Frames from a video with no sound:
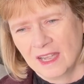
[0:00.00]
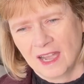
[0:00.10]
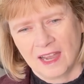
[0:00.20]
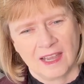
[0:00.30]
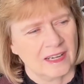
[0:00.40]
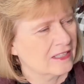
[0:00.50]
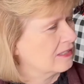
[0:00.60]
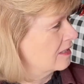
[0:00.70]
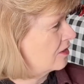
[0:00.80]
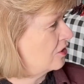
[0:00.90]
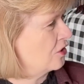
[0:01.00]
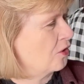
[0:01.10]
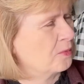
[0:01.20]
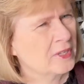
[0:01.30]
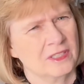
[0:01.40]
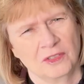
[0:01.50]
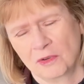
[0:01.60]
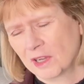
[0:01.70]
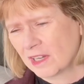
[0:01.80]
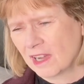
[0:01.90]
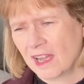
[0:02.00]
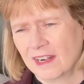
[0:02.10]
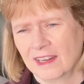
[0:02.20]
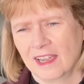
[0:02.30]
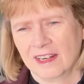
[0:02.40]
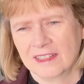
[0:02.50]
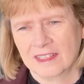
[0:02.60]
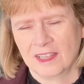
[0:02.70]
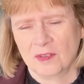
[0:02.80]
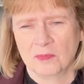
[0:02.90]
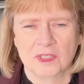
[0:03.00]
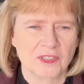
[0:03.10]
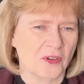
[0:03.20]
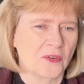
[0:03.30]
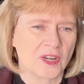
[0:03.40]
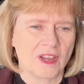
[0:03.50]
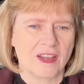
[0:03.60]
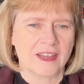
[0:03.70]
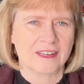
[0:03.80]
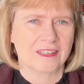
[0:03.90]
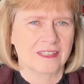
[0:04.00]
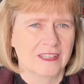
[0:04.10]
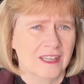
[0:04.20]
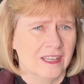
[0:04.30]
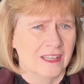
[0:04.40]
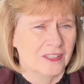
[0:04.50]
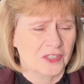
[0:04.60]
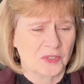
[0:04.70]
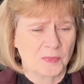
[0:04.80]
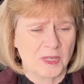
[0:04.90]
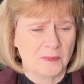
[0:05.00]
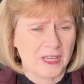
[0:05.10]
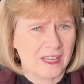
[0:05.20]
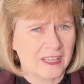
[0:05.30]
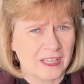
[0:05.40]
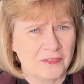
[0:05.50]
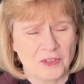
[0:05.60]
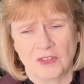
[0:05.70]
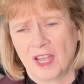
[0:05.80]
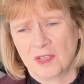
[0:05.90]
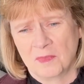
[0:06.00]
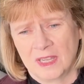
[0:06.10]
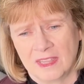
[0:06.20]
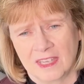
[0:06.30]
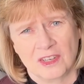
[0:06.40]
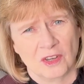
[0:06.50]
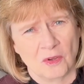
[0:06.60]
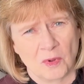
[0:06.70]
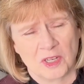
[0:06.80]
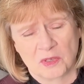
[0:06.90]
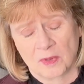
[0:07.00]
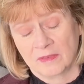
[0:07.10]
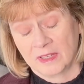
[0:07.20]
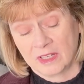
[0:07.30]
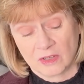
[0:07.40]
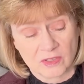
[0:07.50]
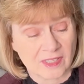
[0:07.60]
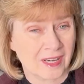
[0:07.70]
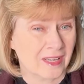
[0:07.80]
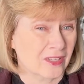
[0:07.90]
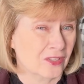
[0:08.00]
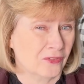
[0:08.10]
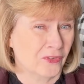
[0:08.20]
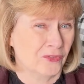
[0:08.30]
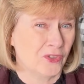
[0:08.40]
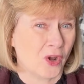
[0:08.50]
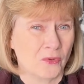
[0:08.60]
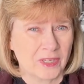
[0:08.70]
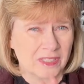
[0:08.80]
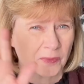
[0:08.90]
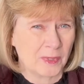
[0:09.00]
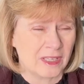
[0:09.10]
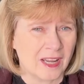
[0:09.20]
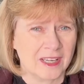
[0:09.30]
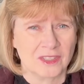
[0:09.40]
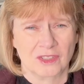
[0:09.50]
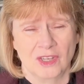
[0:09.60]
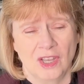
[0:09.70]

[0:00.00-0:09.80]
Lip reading: I got to just show what's going on. I got to tell them what's going on and just be me. And if you like me, then you'll watch my videos. And I guess if you don't, it's been nice